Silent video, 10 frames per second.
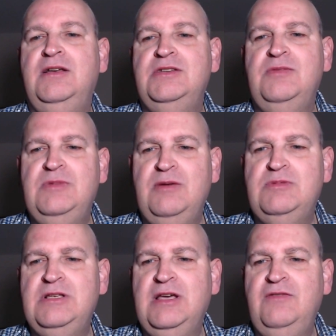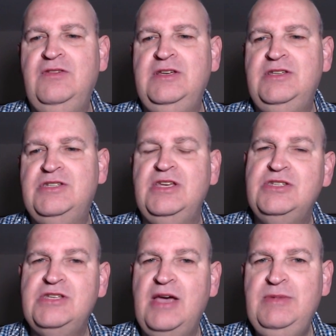Sometimes life is
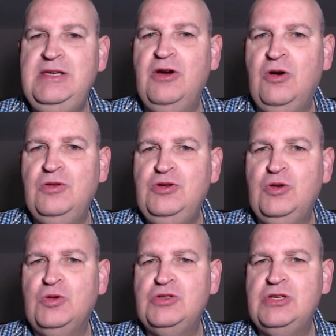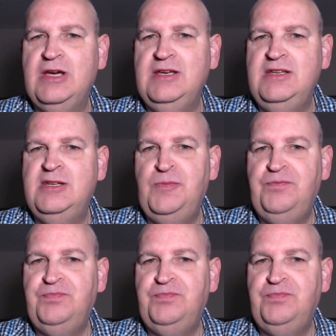semi on your side.